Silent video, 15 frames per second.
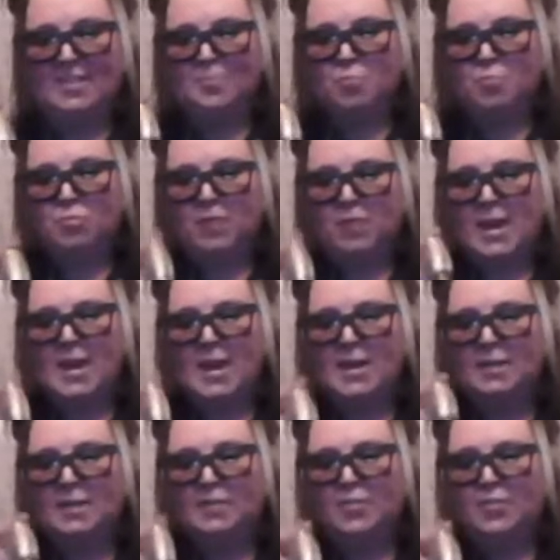it's
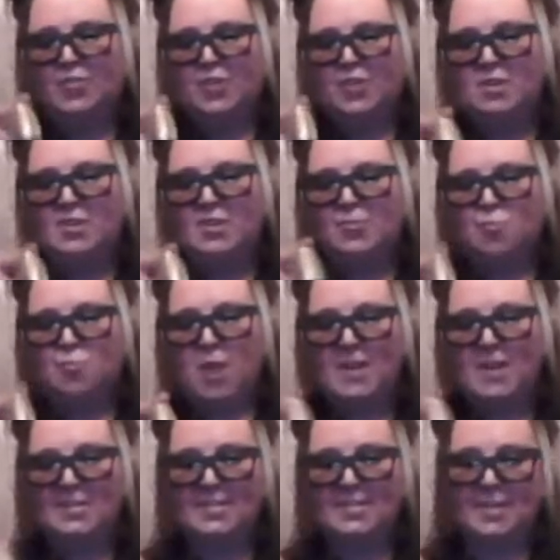laying the cherries
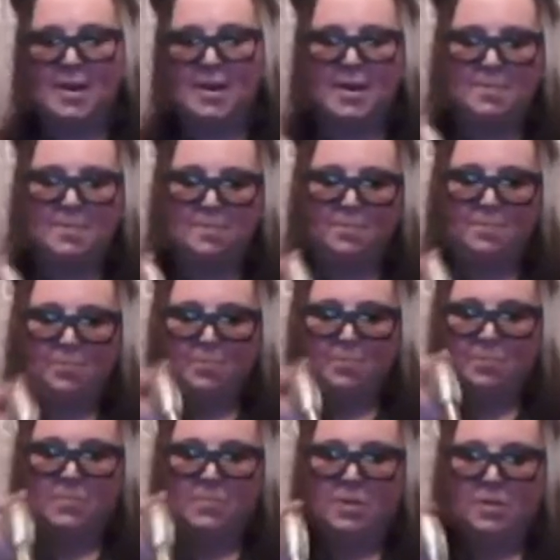right inside
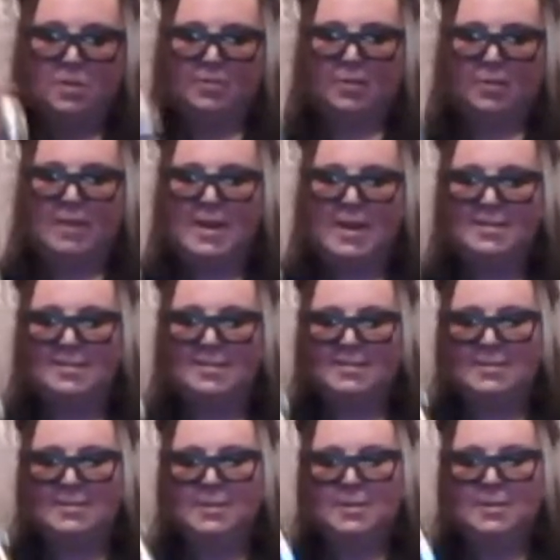of the
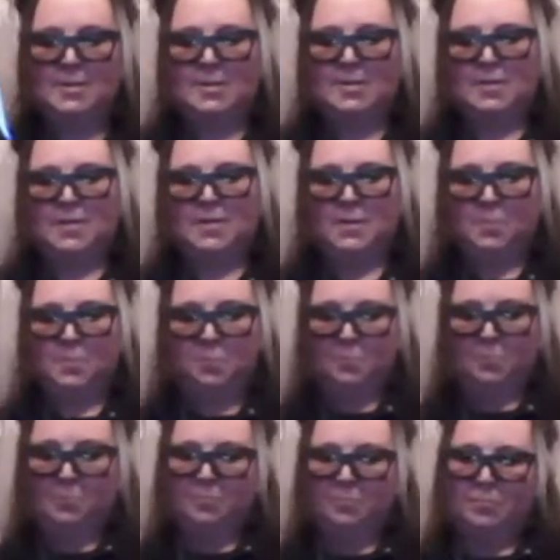glass.
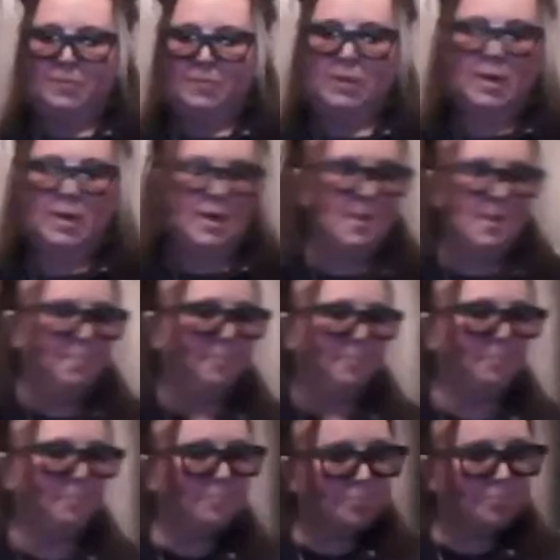Okay.
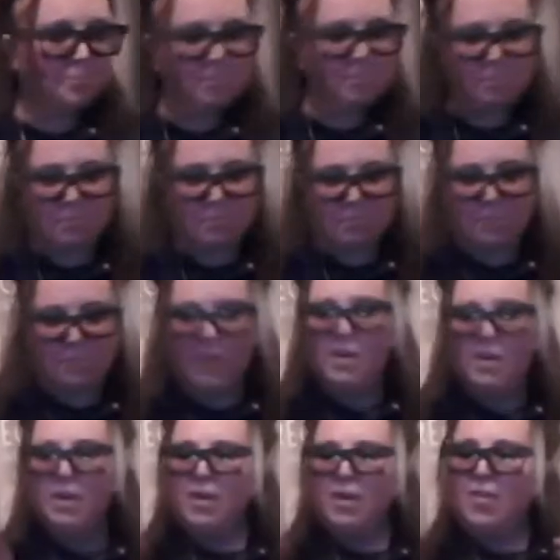And
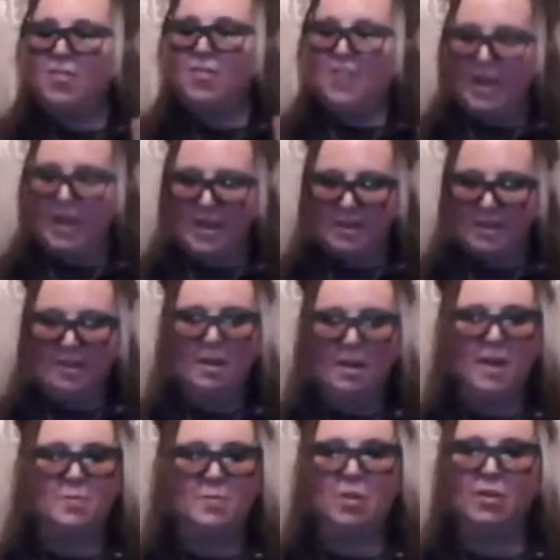then
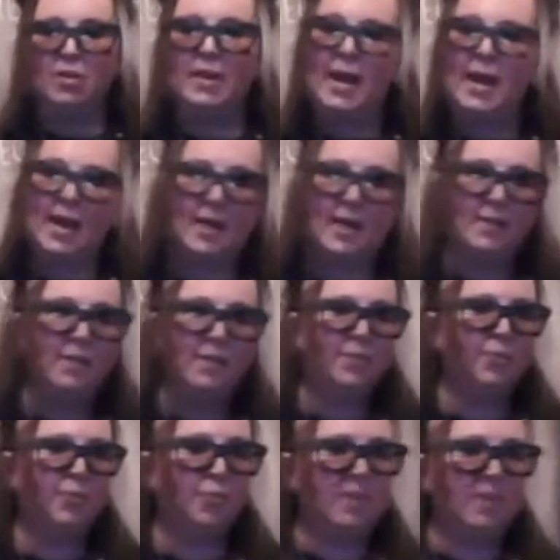I'm going to add
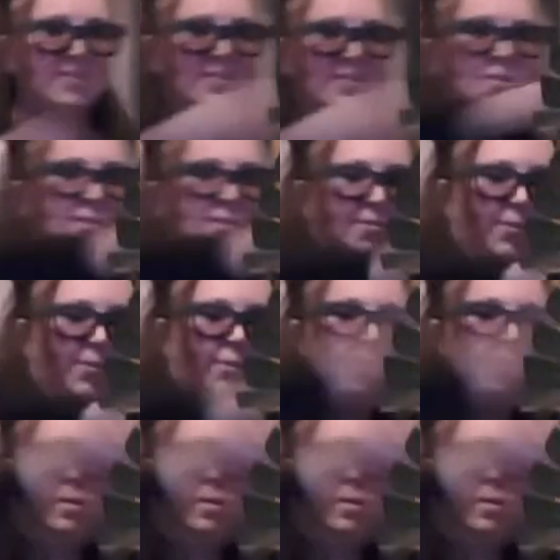the rest of